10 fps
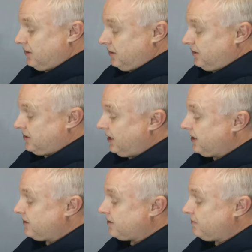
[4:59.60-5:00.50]
has
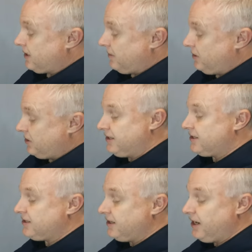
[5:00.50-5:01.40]
taken some damage. This
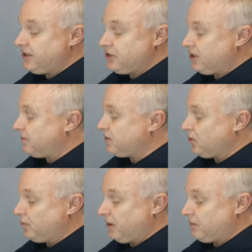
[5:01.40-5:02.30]
is an energy
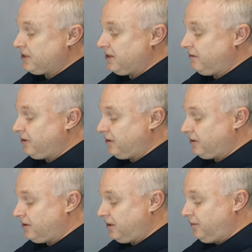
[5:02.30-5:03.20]
absorbing material,
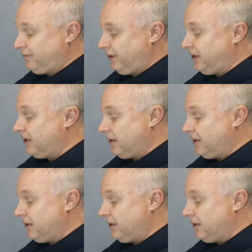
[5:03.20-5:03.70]
and hopefully